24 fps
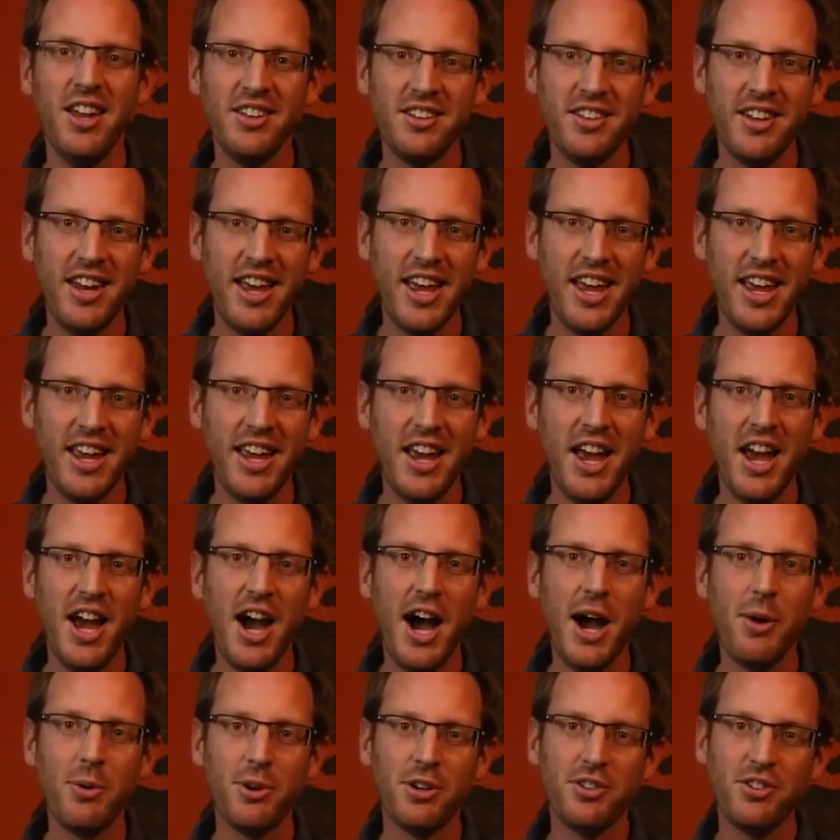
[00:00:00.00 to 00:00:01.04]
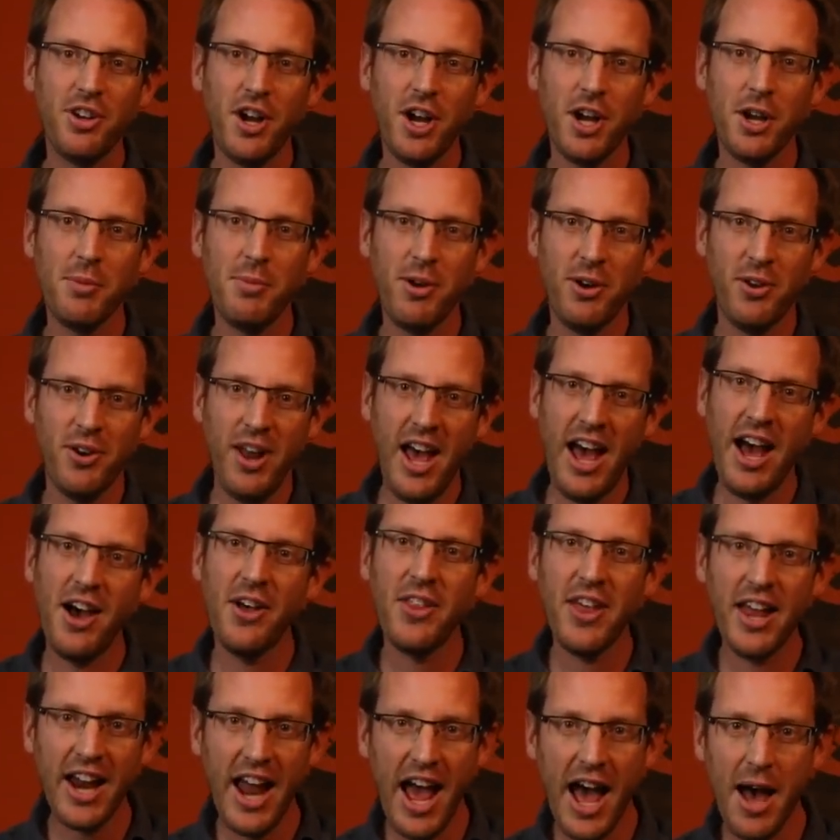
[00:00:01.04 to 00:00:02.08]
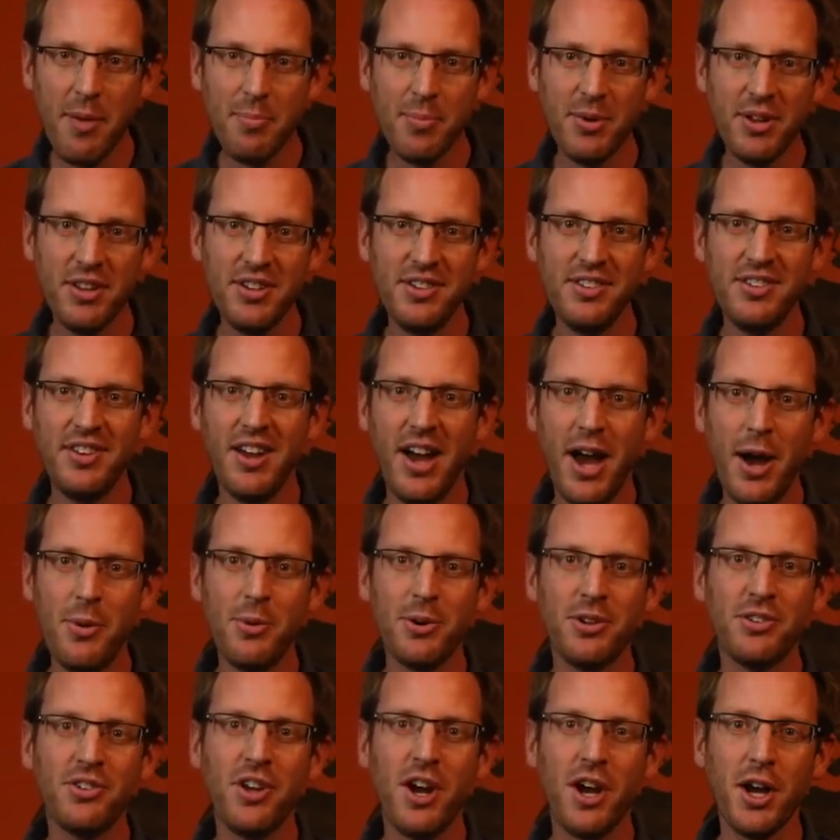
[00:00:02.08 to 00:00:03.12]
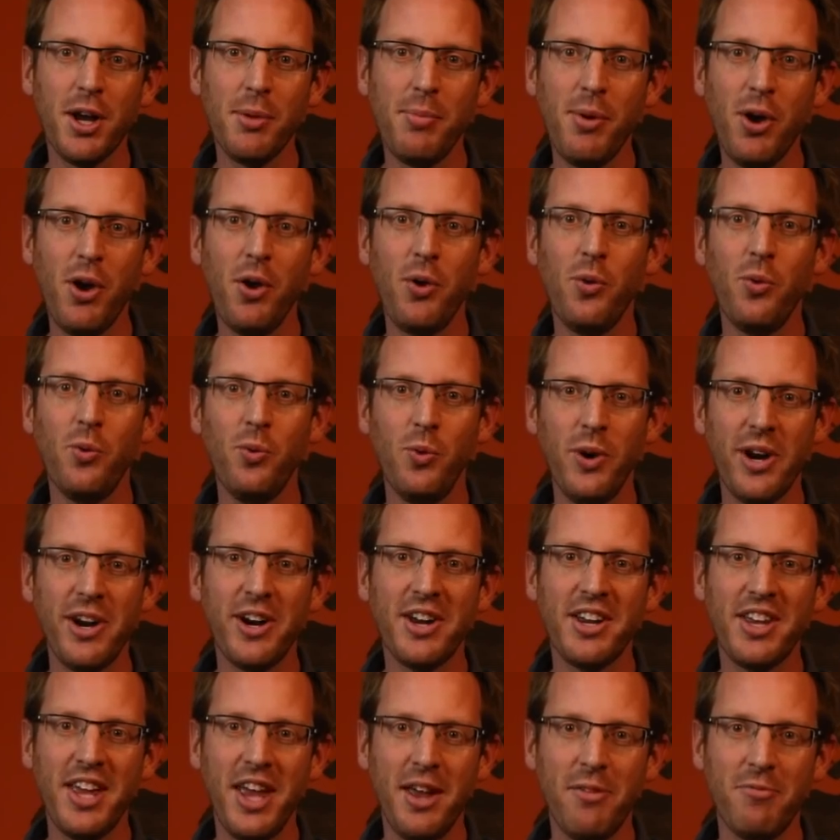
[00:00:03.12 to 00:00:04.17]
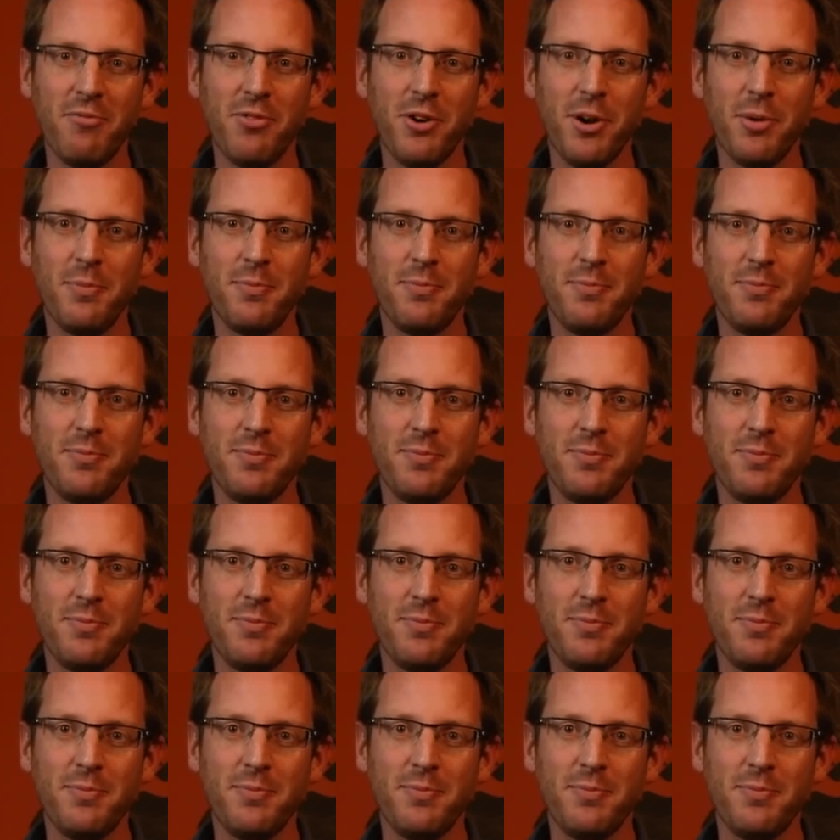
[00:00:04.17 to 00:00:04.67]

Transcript: Today, I want to talk about how that happened. I want to talk about where it came from.